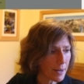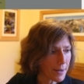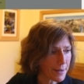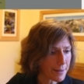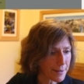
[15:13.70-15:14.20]

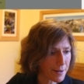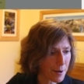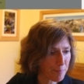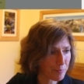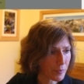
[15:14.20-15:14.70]

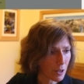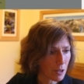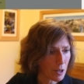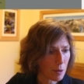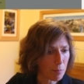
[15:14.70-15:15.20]
Um,
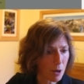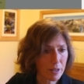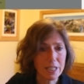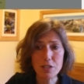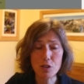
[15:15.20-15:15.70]
but
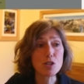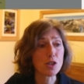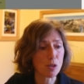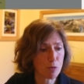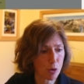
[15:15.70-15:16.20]
these are just
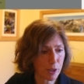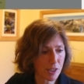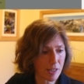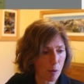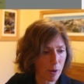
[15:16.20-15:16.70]
some choices
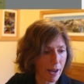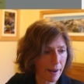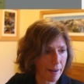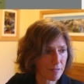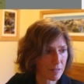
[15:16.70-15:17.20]
that we
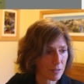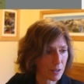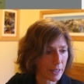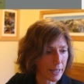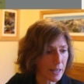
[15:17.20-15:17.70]
have,
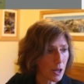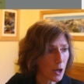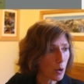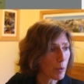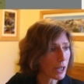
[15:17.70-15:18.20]
okay?
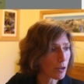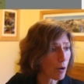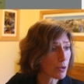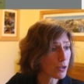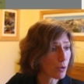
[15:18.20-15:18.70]
We could
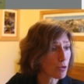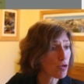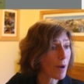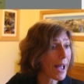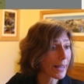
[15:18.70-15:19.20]
also
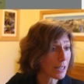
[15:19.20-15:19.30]
drag and